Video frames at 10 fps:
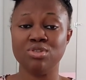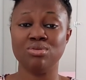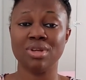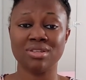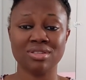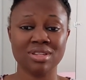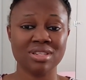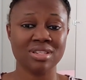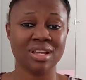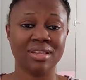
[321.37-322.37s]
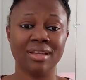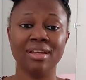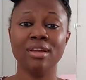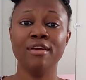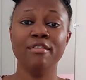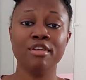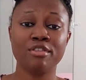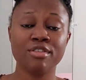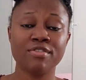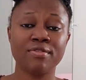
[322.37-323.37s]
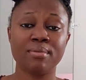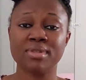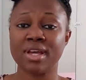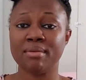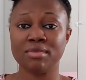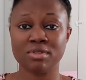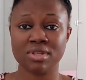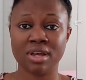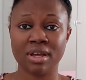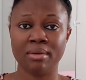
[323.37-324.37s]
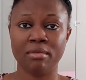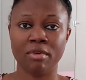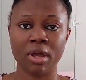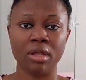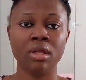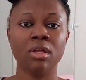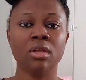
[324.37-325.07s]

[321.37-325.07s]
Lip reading: You would actually see that they recruit from time to time, right?